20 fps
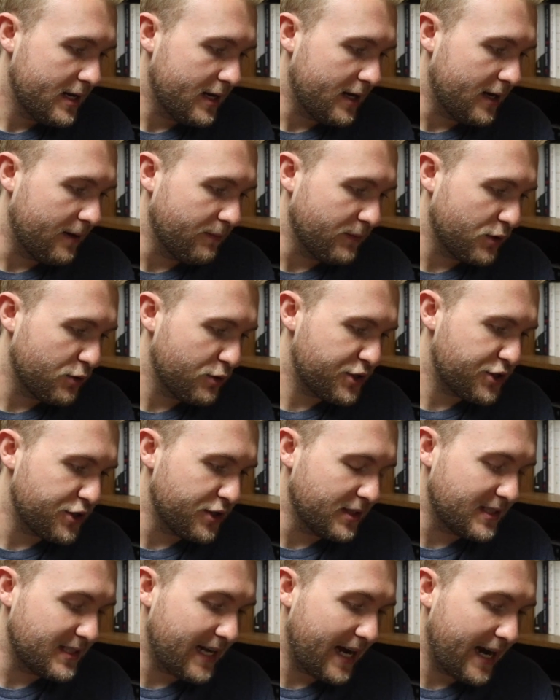the
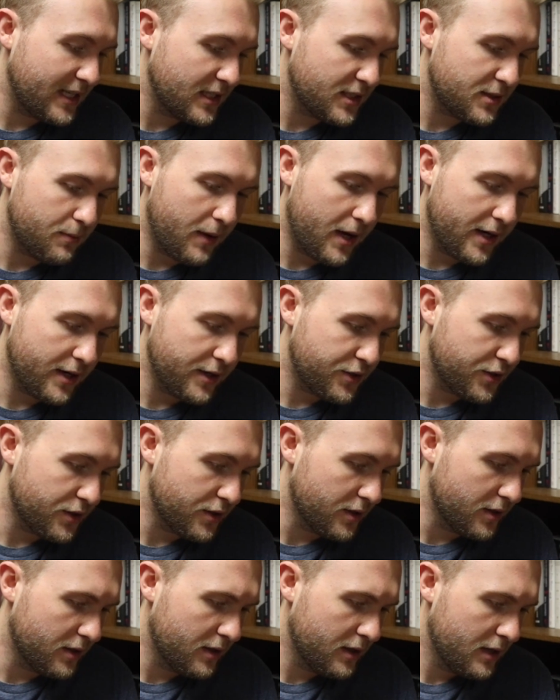Christian Science
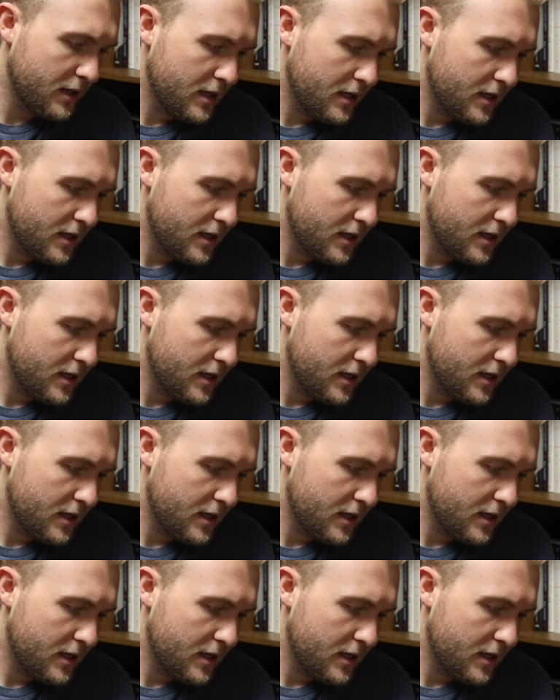Monitor,